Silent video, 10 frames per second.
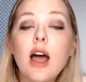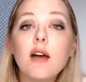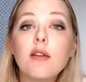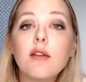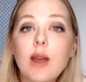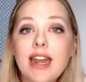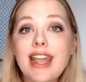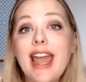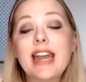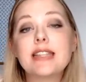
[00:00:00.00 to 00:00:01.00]
of
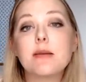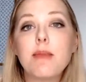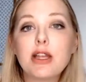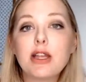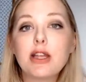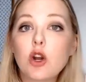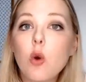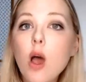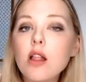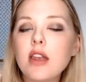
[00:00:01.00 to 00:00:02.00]
writing and it's a much better
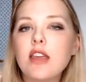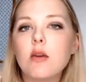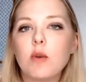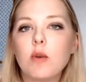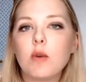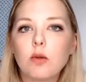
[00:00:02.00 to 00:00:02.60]
quality than what they